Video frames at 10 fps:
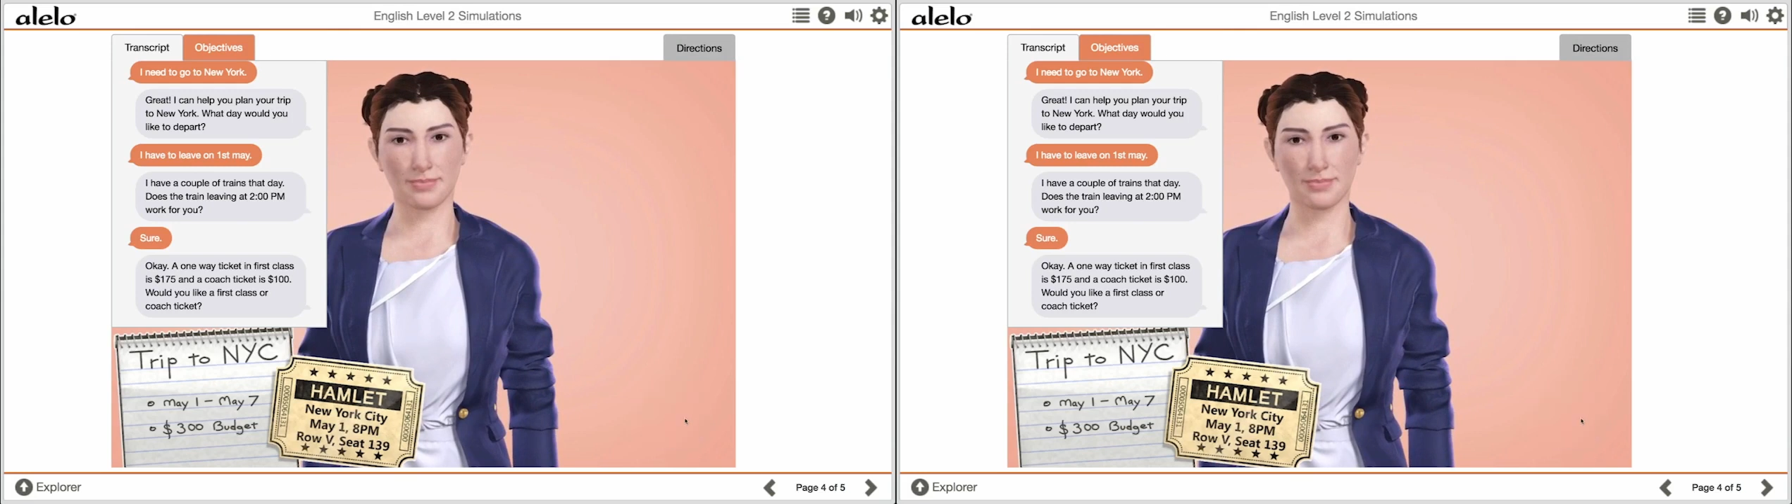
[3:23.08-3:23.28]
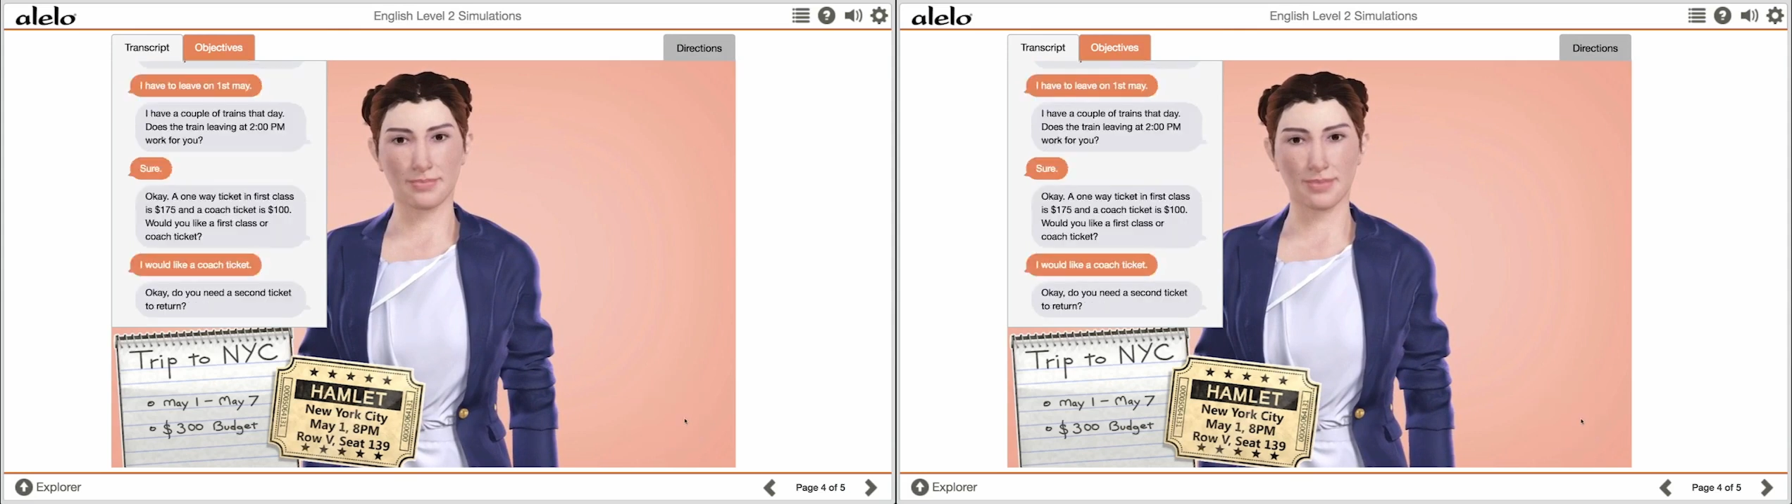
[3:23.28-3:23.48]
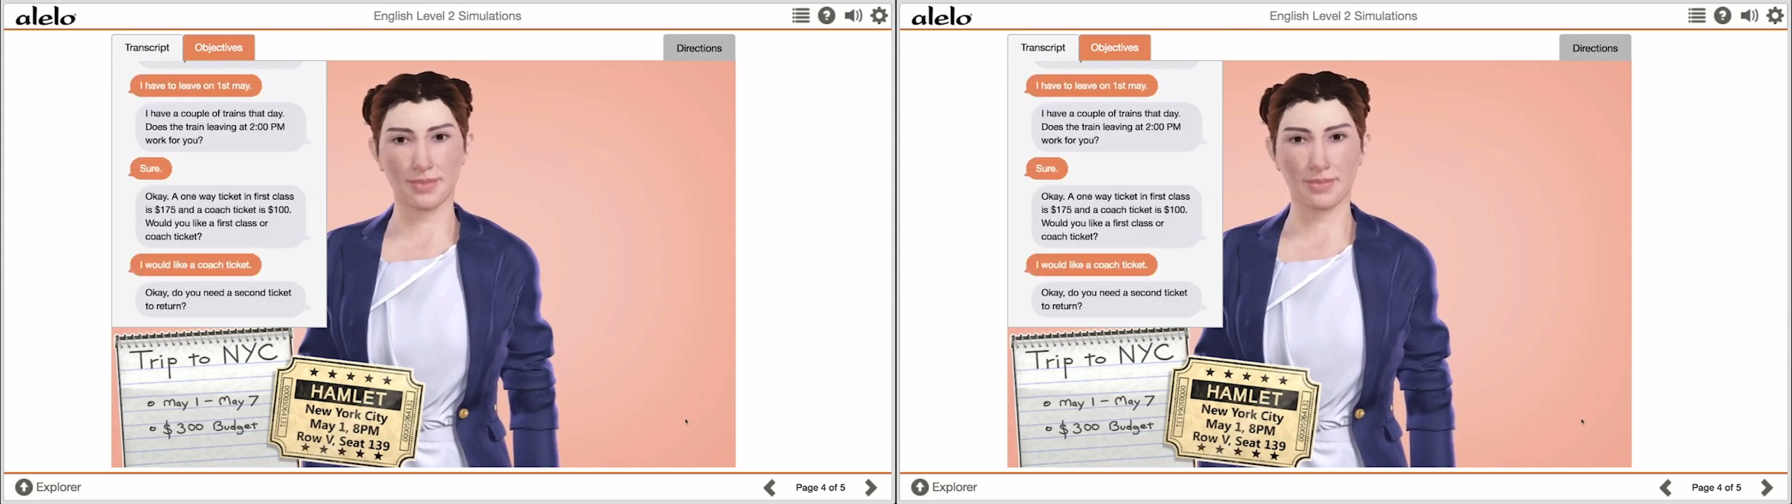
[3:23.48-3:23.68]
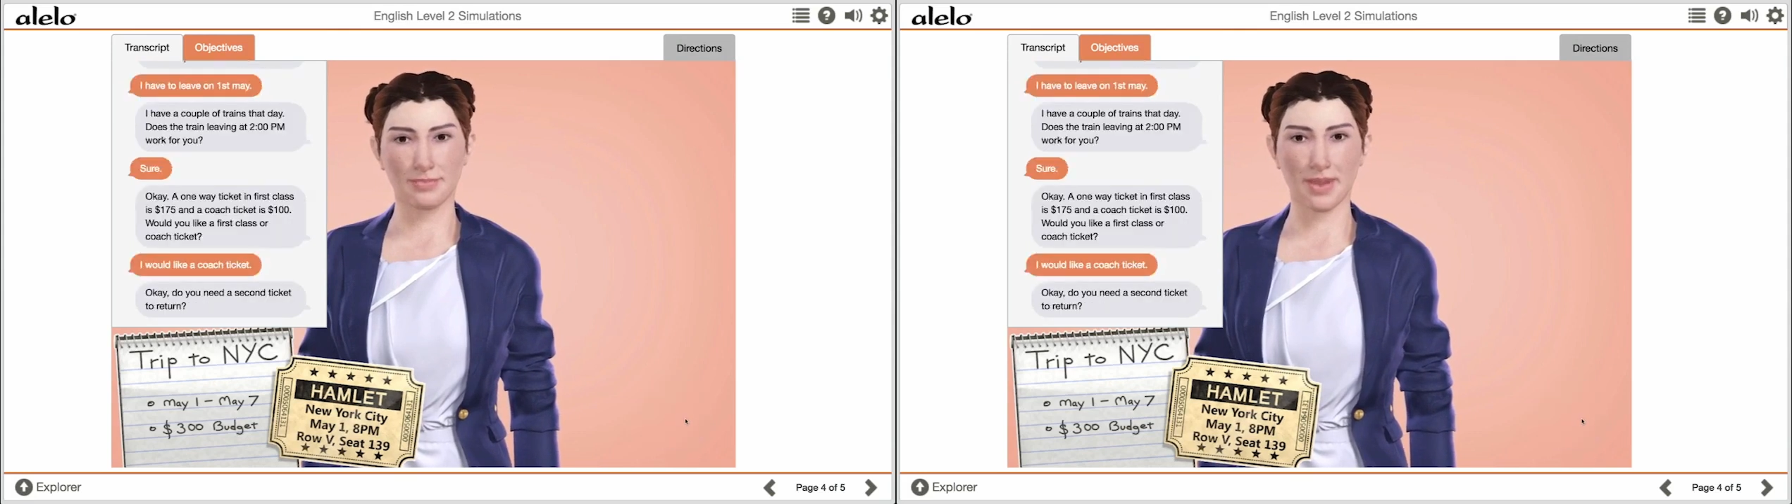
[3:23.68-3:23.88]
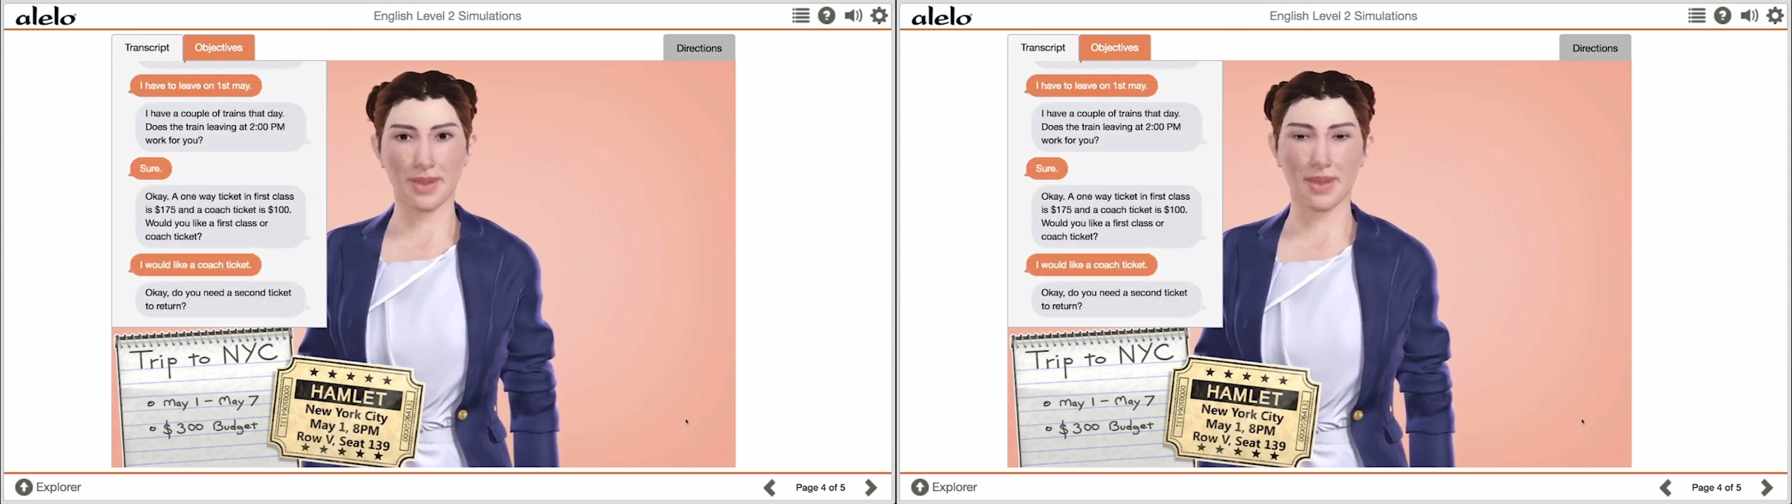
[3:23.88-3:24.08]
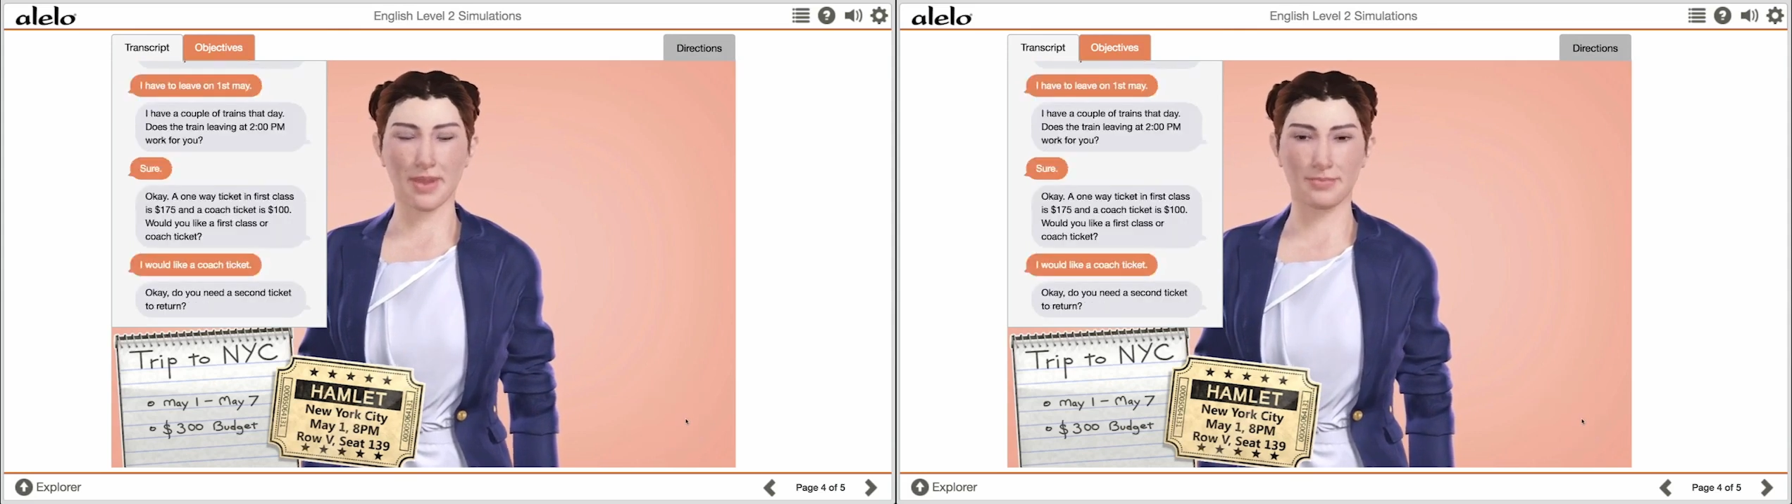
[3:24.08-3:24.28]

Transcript: Okay, do you need a